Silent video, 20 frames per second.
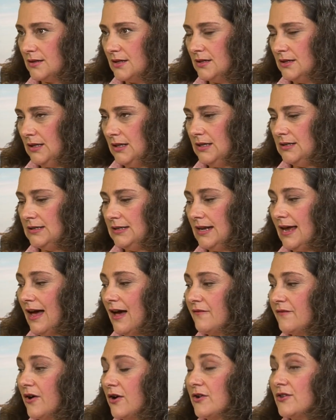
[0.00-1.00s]
in the
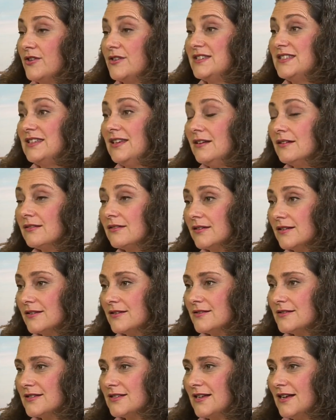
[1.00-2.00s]
ETF are the
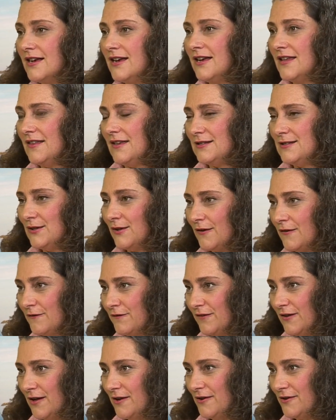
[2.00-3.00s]
dealers that took a
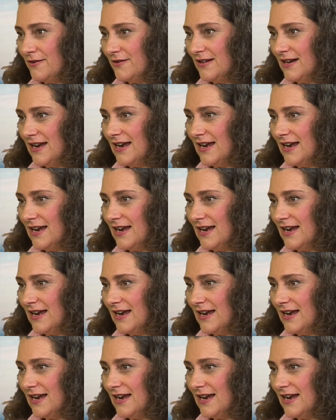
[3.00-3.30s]
float